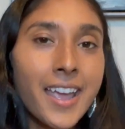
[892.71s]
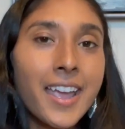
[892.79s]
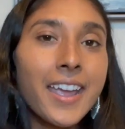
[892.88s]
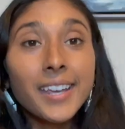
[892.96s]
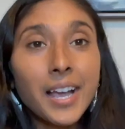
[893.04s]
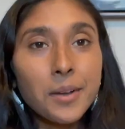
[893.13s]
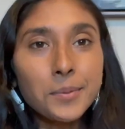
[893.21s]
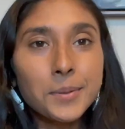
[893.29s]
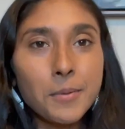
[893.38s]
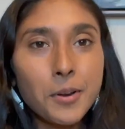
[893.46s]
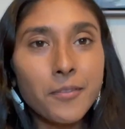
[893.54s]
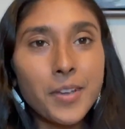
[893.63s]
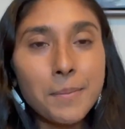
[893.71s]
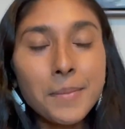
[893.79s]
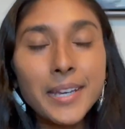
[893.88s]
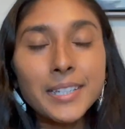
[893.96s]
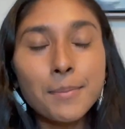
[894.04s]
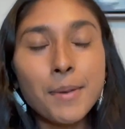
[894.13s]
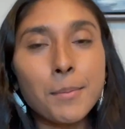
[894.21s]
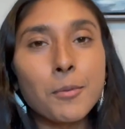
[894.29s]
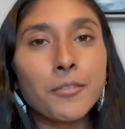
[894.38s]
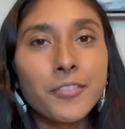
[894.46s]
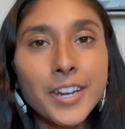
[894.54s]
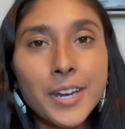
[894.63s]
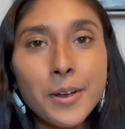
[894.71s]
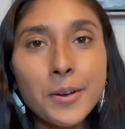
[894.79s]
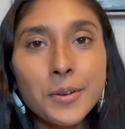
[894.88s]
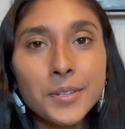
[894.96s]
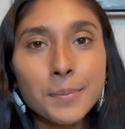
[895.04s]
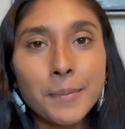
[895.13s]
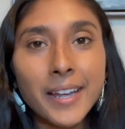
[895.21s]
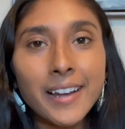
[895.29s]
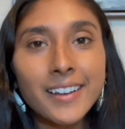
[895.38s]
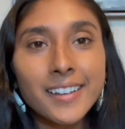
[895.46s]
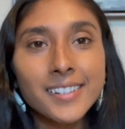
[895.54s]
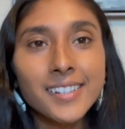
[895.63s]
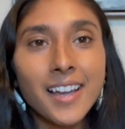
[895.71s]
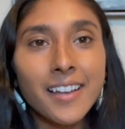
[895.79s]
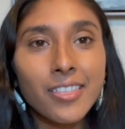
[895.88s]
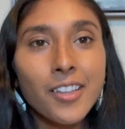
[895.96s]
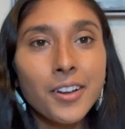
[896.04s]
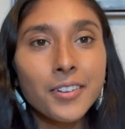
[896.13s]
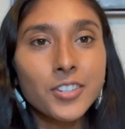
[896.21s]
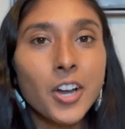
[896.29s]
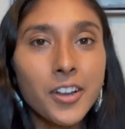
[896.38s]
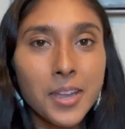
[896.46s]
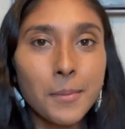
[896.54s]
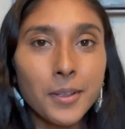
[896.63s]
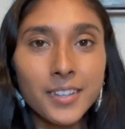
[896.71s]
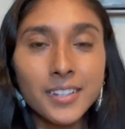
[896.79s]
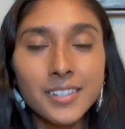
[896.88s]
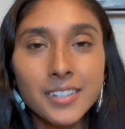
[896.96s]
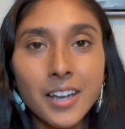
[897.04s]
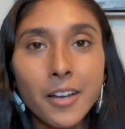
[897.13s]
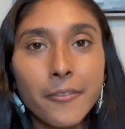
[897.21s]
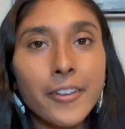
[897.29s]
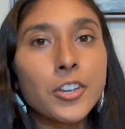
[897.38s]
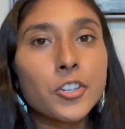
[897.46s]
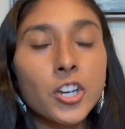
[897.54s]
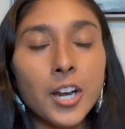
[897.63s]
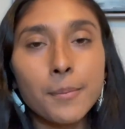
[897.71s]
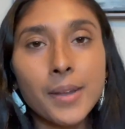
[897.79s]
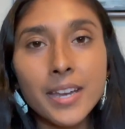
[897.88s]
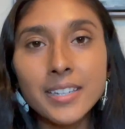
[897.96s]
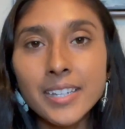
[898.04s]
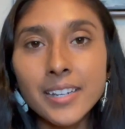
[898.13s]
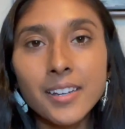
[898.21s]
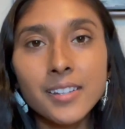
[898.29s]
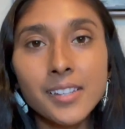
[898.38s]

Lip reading: It helps motivate me to make more videos because I love talking about this stuff and sharing my ideas.